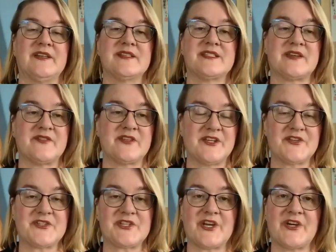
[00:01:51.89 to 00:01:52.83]
seven
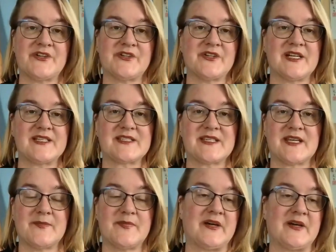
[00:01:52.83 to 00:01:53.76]
years ago i
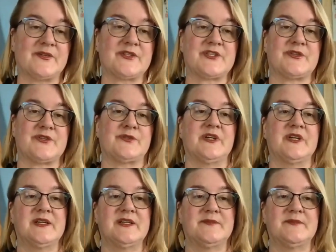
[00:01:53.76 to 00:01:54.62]
set about to